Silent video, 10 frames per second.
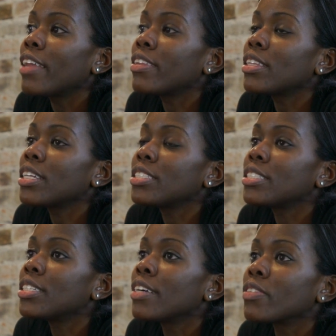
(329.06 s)
and then they
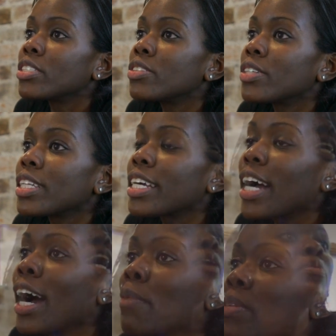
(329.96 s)
just never do it.
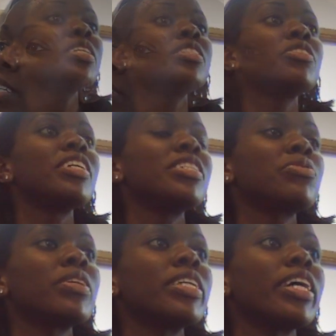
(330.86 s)
Like, I'm going to do this
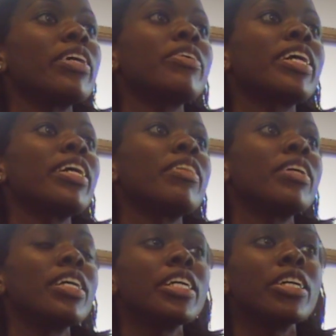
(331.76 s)
one day, okay, and
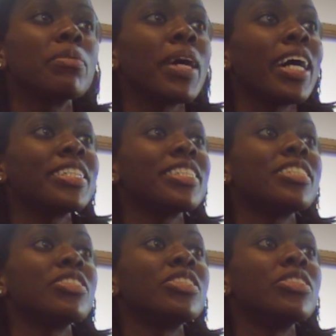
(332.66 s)
then a year
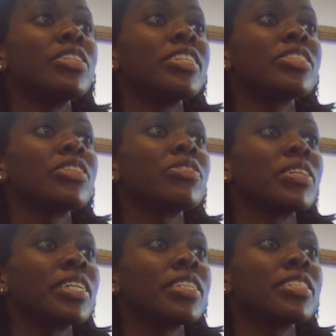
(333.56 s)
passes, or 2 years, or
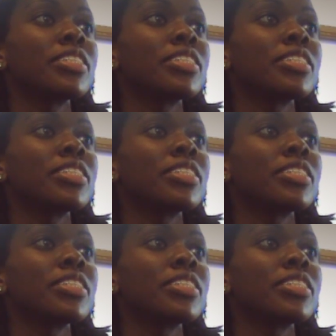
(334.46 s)
3 years.